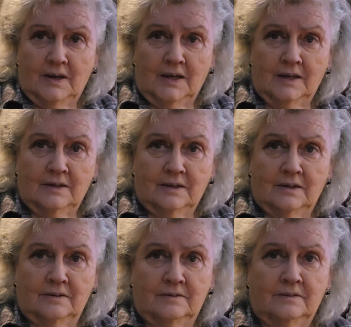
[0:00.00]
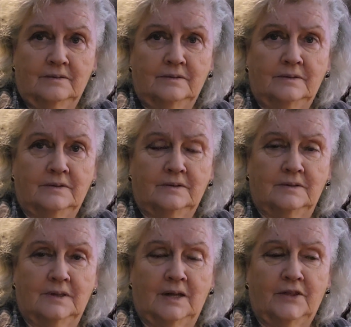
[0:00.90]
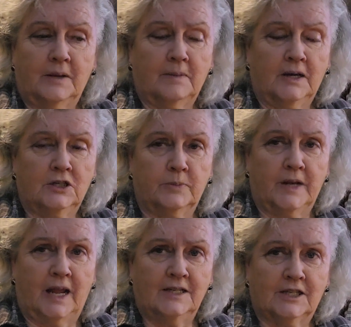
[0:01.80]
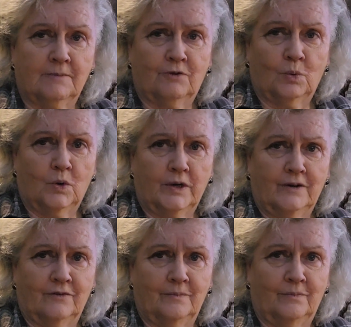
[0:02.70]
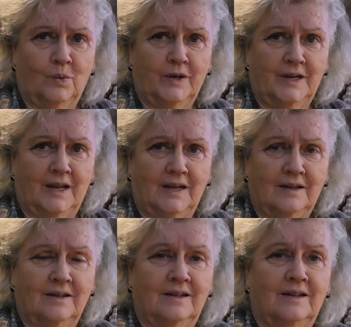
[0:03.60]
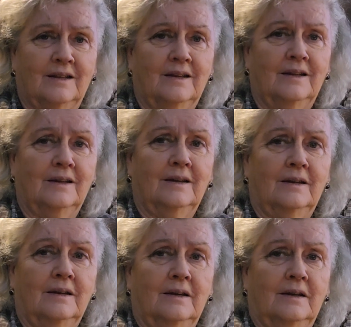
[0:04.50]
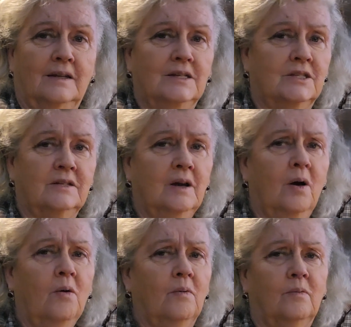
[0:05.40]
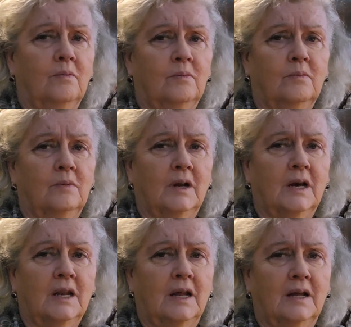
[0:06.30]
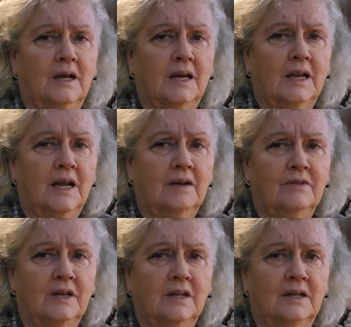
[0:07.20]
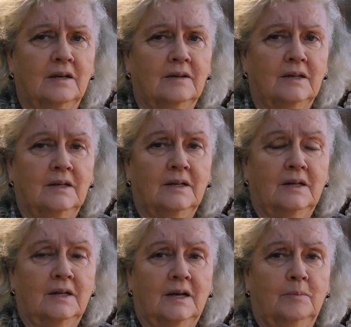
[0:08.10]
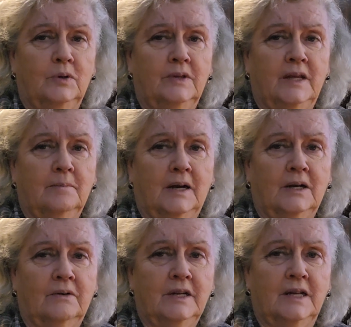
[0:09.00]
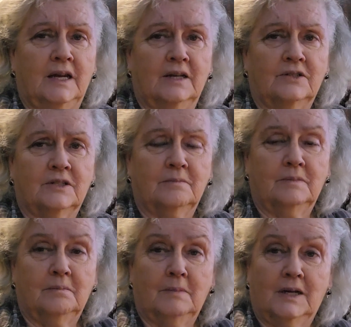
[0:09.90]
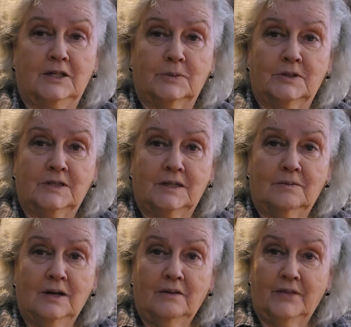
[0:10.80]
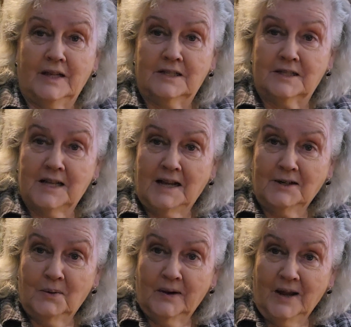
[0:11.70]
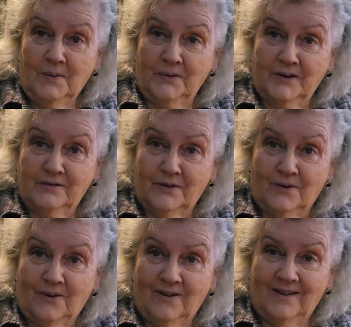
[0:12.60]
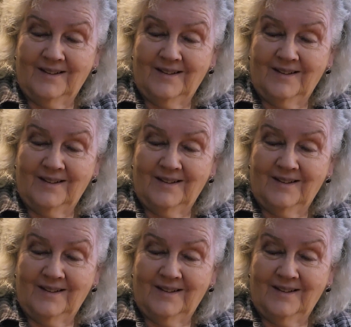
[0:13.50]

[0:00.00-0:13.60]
And I think my husband asked him for one of them one day, and he said, "No, I gotta have that. Putting that in my greenhouse." And my husband said, "Well, that's exactly what I want it for."